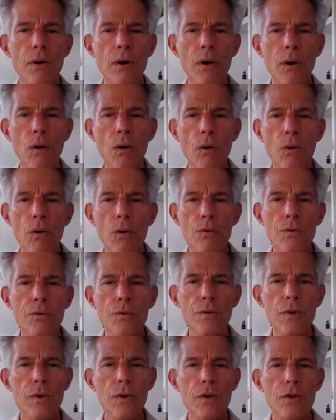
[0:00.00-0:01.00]
hold,
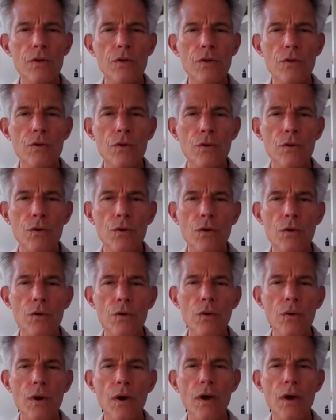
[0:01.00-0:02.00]
2,